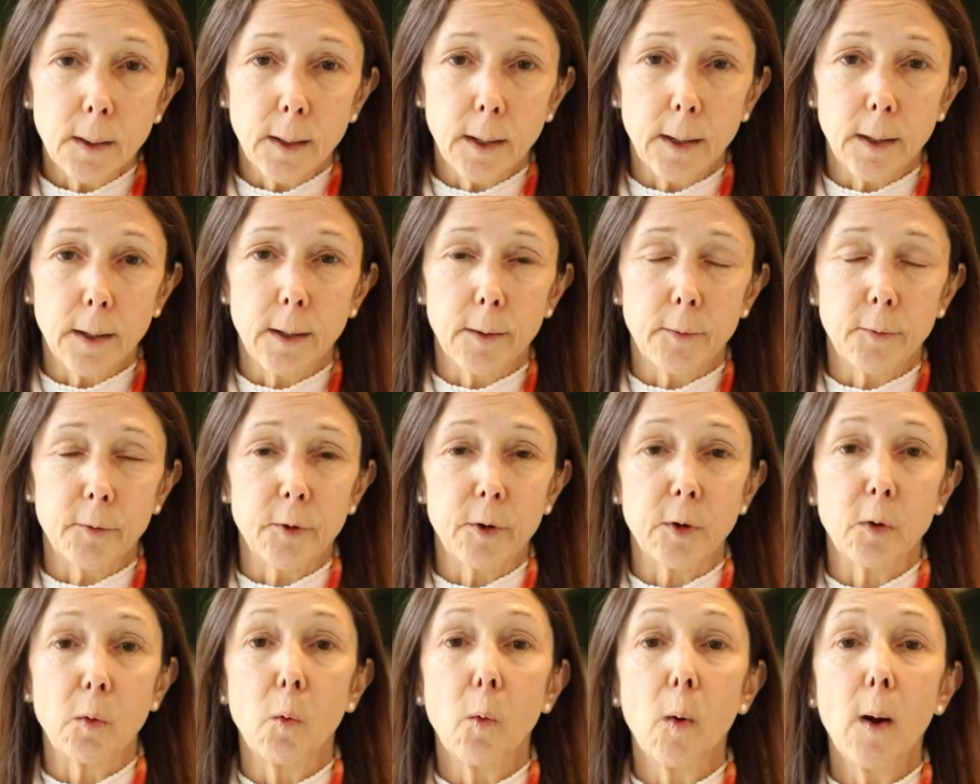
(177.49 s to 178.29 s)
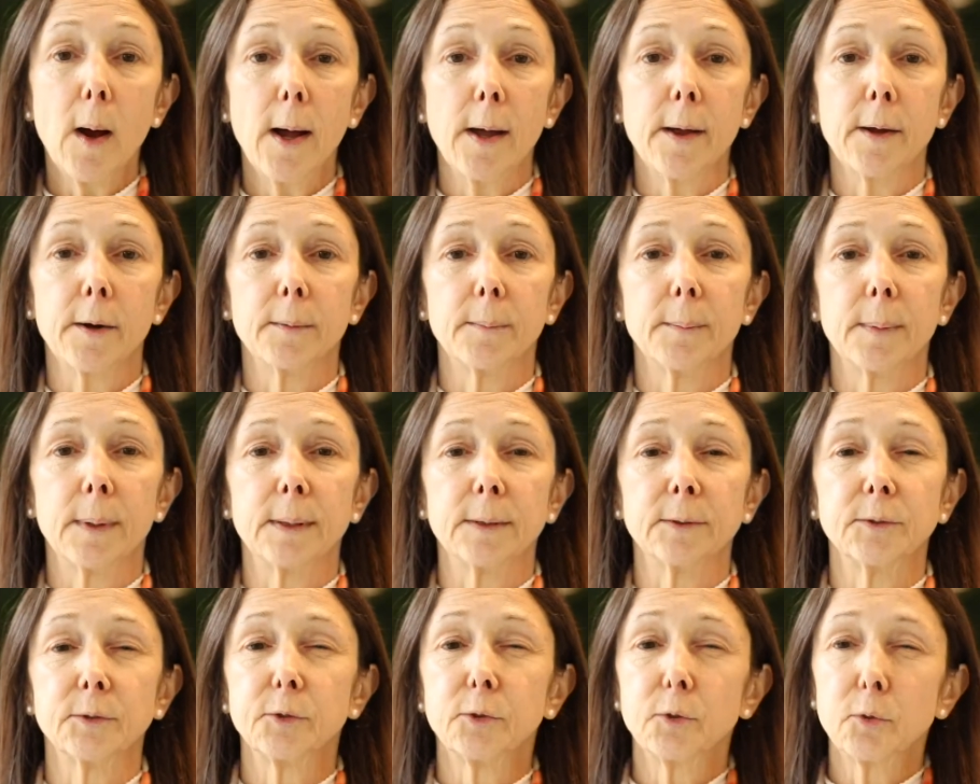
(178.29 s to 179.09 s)

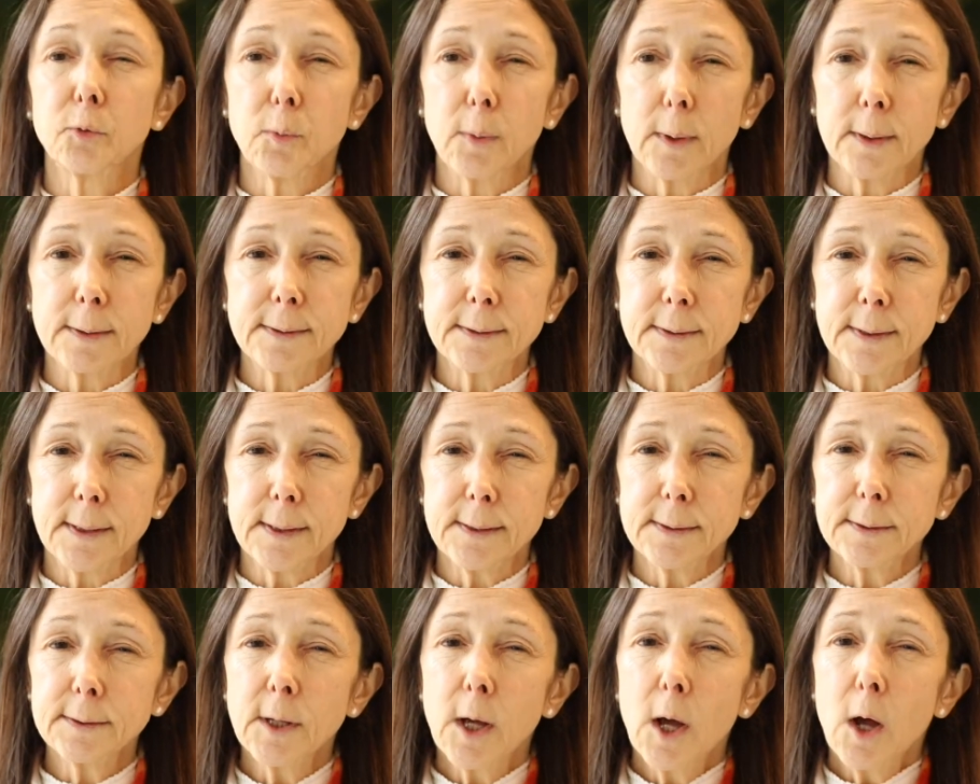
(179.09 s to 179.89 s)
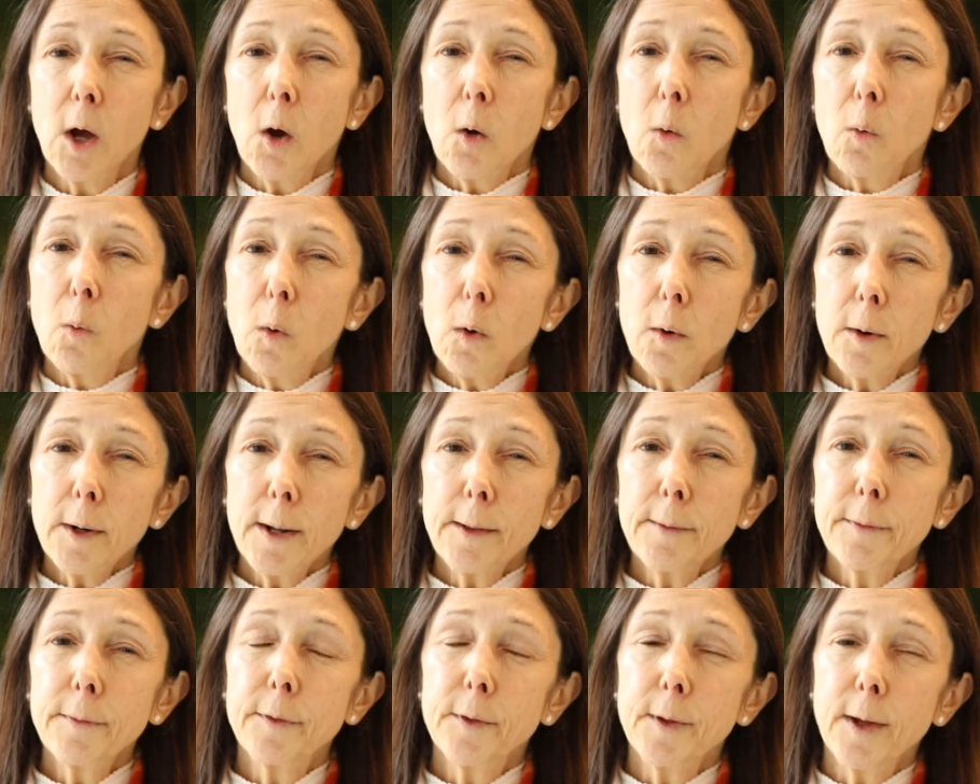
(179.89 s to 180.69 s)
requirements to assess what
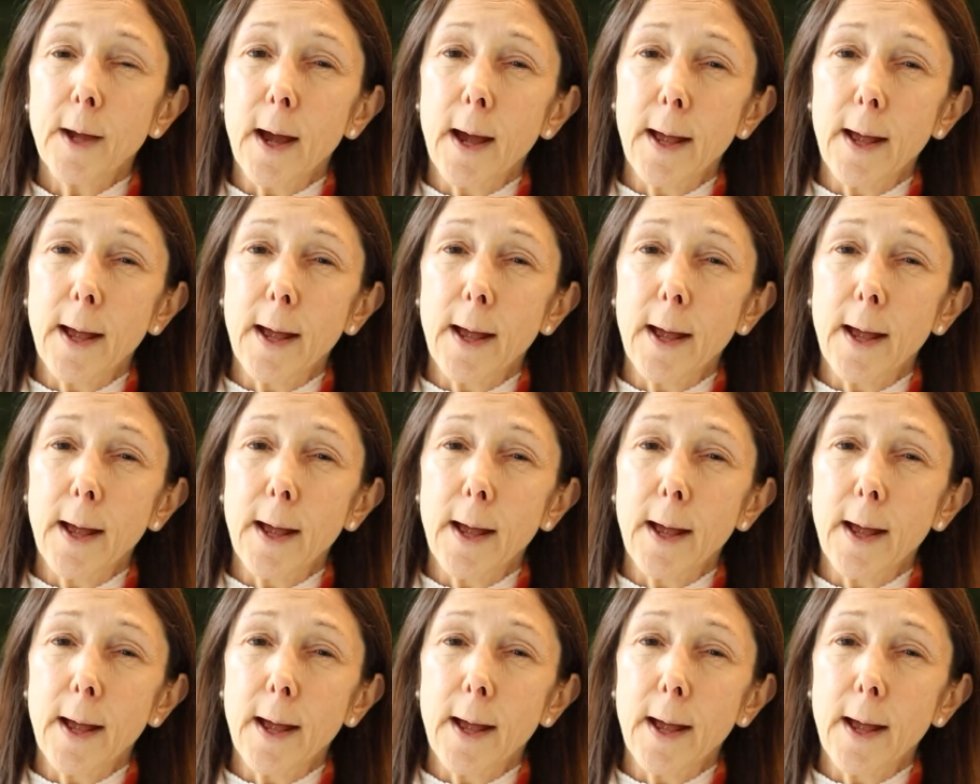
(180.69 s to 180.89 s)
are the